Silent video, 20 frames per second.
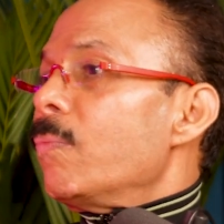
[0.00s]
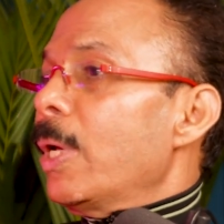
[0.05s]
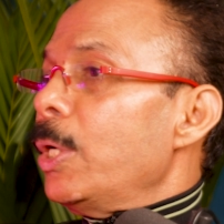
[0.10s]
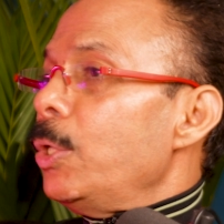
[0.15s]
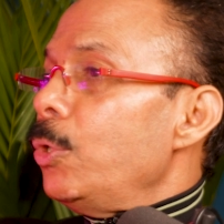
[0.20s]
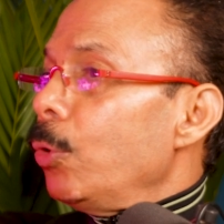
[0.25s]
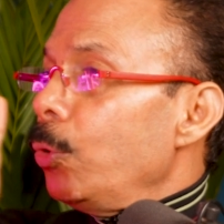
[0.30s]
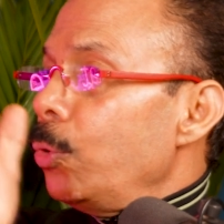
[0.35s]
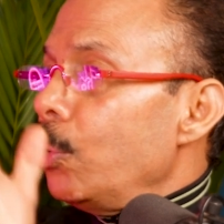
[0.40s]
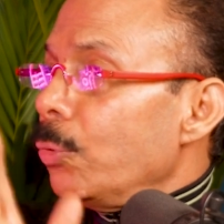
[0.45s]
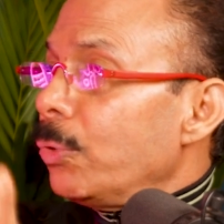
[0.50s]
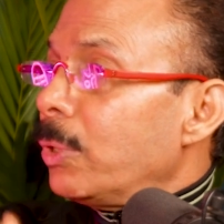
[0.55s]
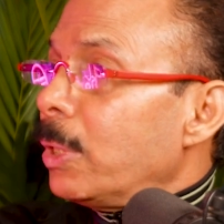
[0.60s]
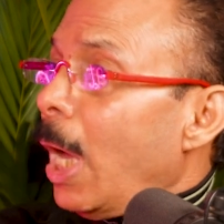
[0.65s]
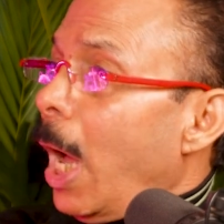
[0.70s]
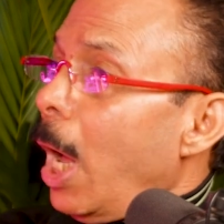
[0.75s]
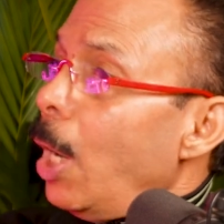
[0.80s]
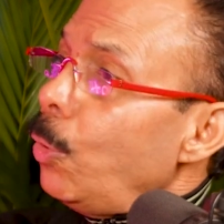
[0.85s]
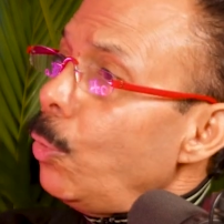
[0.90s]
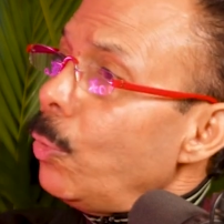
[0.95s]
When you do
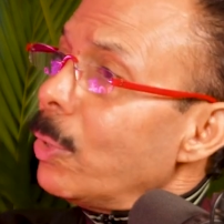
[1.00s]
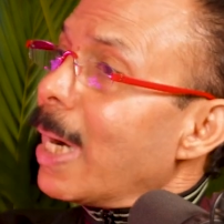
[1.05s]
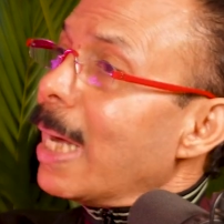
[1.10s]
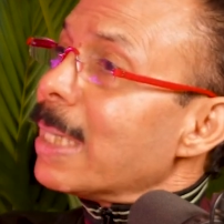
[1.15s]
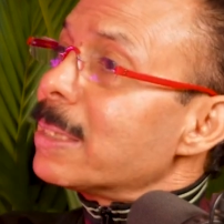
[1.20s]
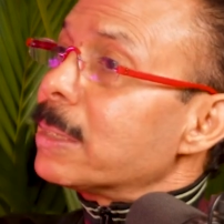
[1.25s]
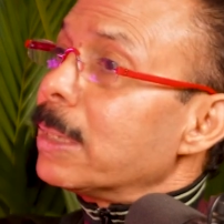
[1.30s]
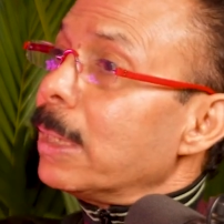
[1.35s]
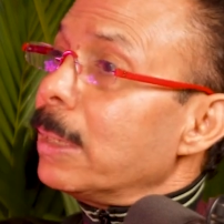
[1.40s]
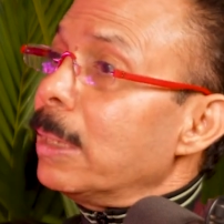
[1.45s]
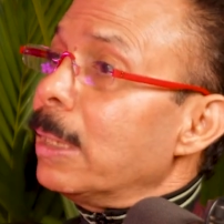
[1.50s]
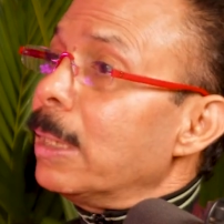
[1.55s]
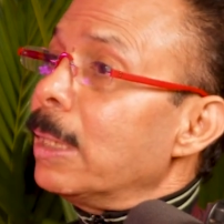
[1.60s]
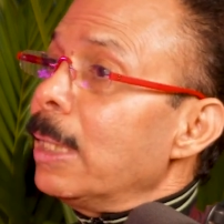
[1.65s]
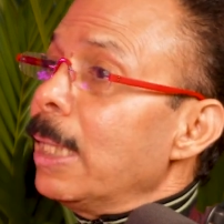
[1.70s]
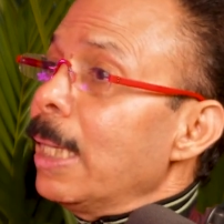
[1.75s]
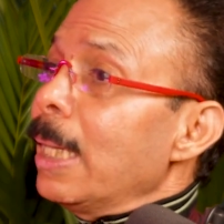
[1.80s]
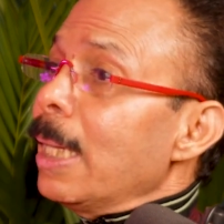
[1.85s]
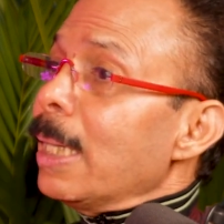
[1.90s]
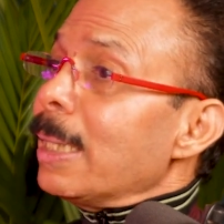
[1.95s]

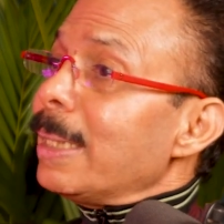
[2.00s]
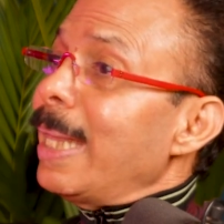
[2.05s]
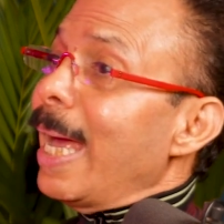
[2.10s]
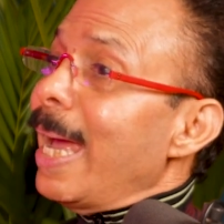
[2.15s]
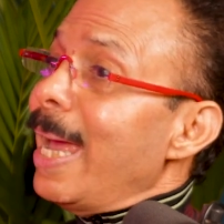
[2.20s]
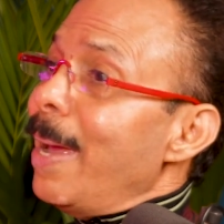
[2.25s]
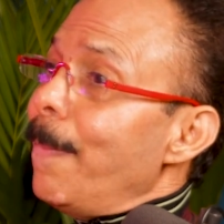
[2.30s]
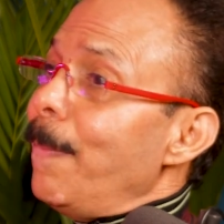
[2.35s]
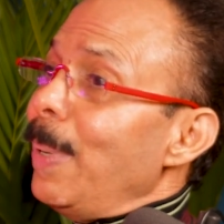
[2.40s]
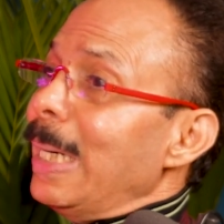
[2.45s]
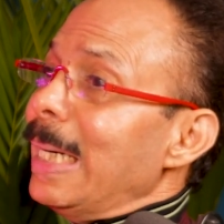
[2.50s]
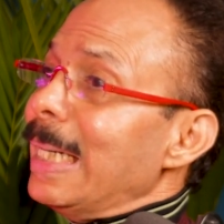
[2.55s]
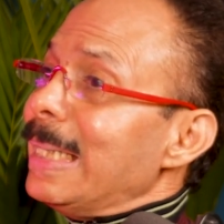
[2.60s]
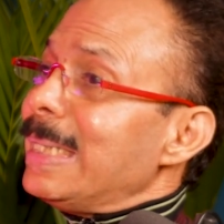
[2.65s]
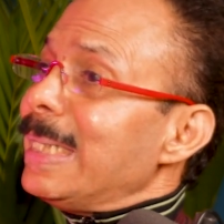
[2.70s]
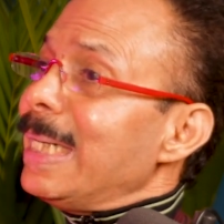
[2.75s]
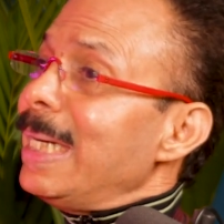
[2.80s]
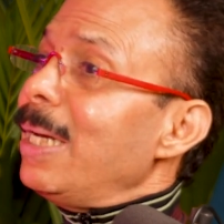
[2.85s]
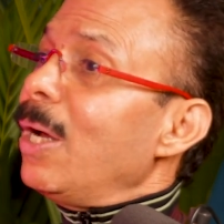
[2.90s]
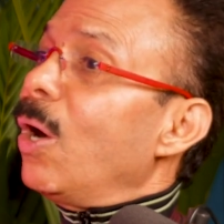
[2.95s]
Dhanurasan, the
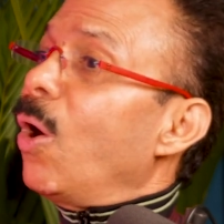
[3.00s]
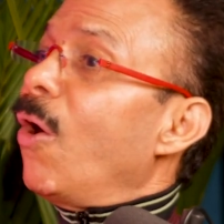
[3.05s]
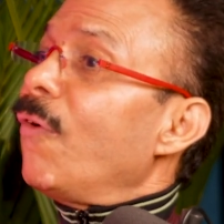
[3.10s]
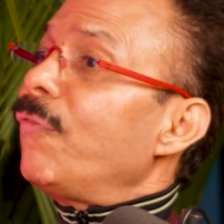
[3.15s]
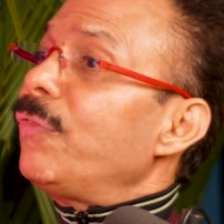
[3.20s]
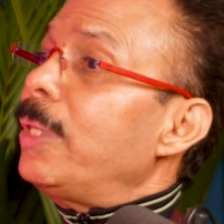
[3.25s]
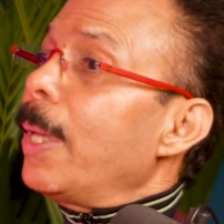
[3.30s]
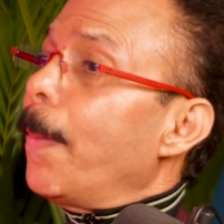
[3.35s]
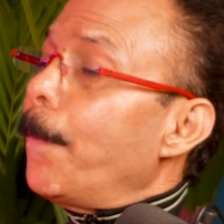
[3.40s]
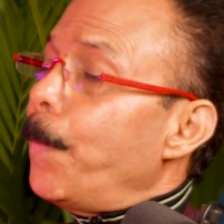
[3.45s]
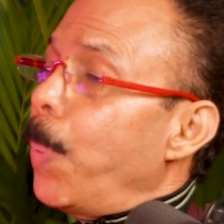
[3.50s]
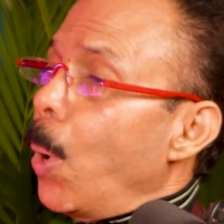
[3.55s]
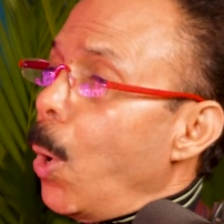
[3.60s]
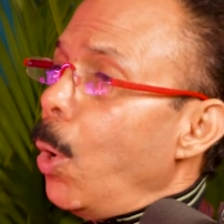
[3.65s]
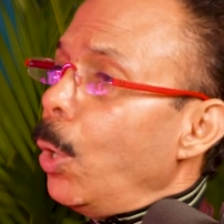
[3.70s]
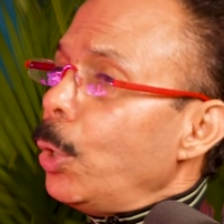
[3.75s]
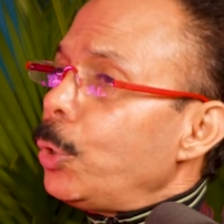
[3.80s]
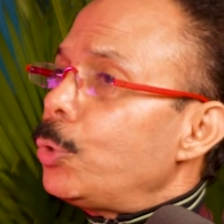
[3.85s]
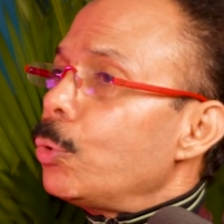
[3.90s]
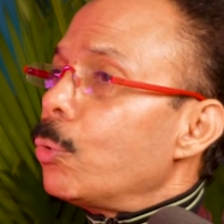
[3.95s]
ability of the
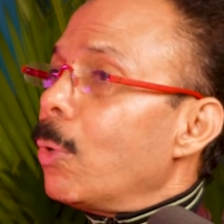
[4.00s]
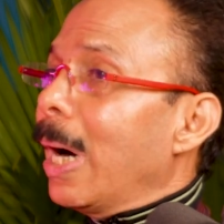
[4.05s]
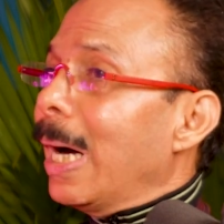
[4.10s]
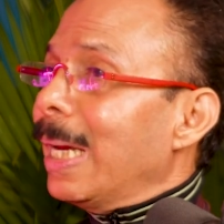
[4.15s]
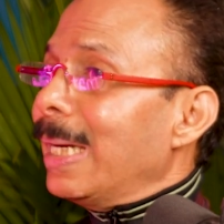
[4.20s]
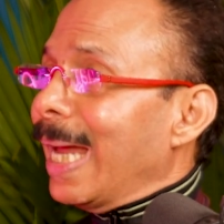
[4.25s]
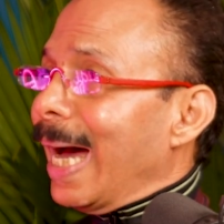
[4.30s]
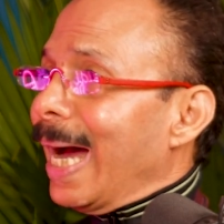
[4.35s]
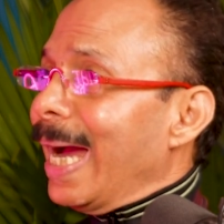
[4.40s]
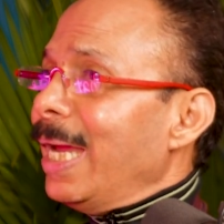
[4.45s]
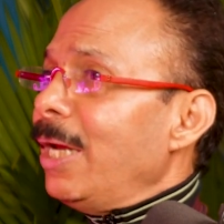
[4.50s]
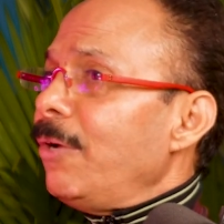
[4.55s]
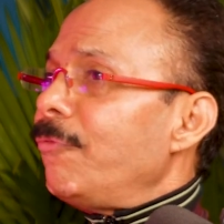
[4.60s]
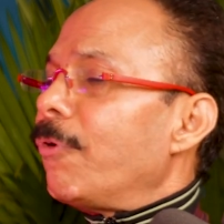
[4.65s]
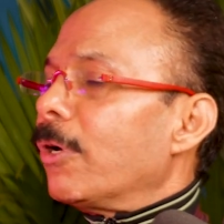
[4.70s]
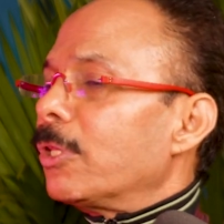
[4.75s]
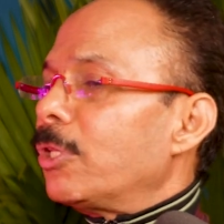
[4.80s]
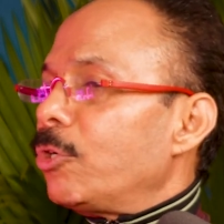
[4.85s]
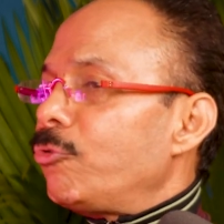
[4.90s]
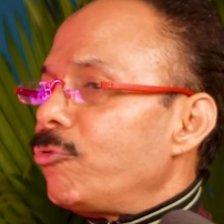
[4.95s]
bow to
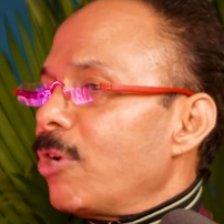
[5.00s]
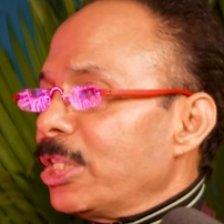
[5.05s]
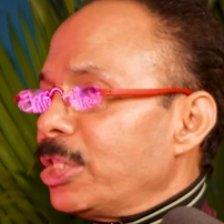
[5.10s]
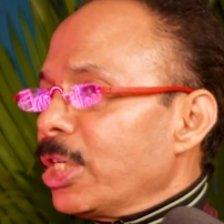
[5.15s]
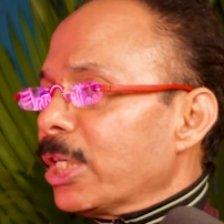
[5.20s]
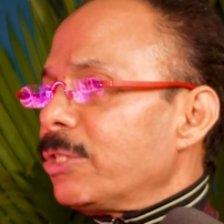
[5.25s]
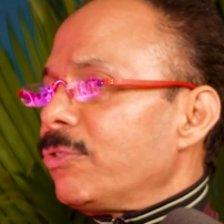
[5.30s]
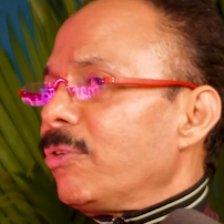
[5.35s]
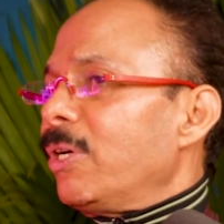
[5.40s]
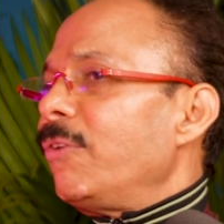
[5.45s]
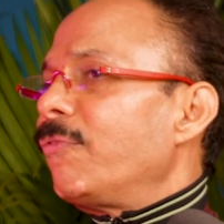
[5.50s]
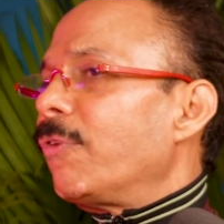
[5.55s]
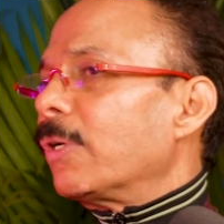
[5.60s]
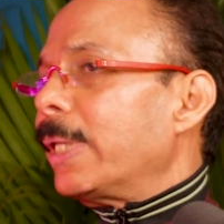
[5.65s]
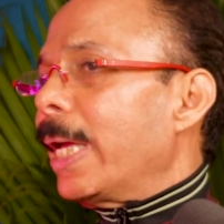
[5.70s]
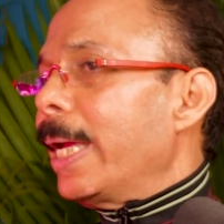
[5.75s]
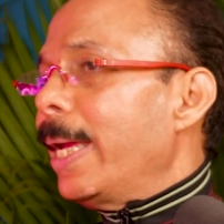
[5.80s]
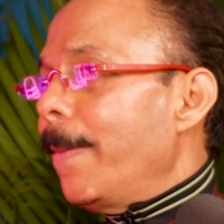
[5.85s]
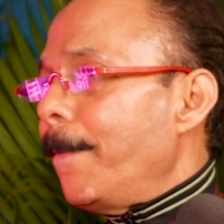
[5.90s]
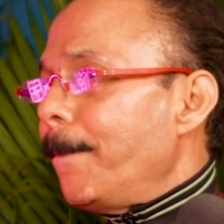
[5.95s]
align for the trajectory,
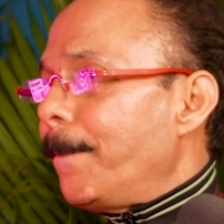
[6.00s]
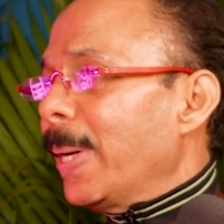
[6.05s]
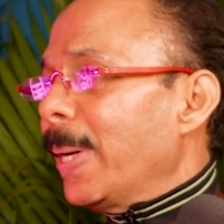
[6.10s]
for the